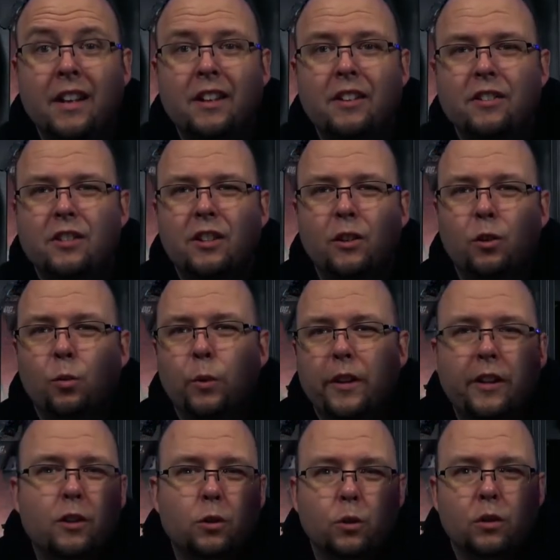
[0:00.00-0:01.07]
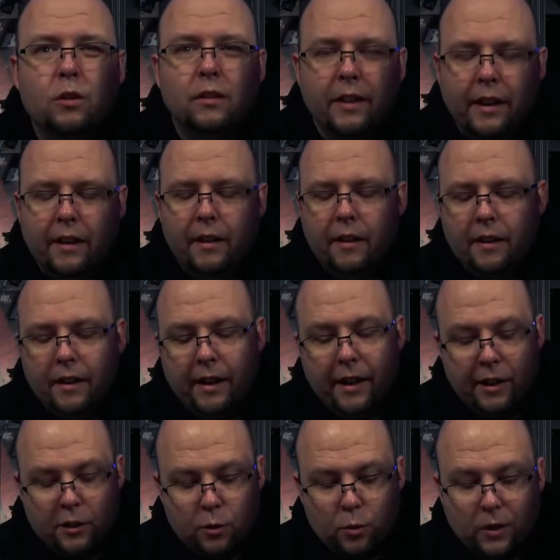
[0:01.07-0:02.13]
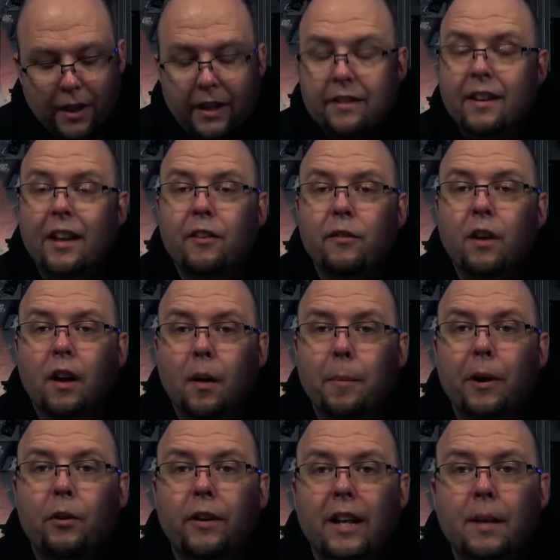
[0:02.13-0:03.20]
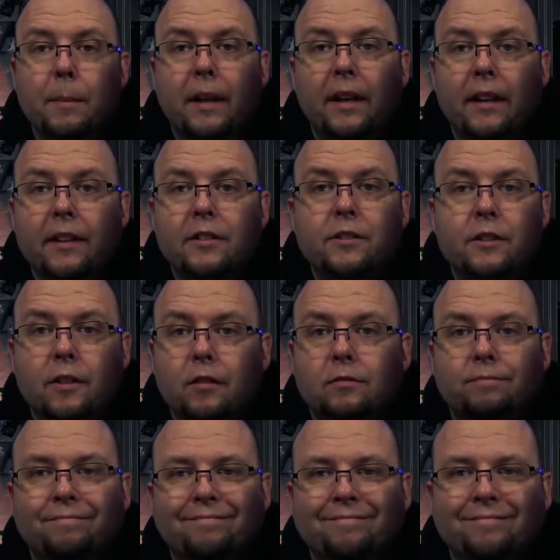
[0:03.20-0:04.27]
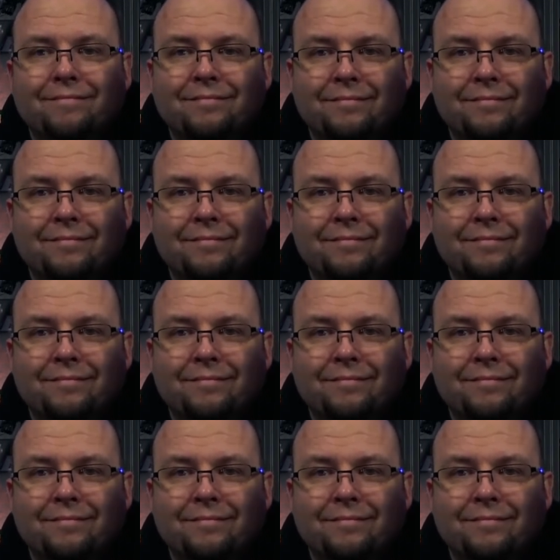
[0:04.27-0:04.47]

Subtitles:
Still really cool, and I do like that about Gaming Heads.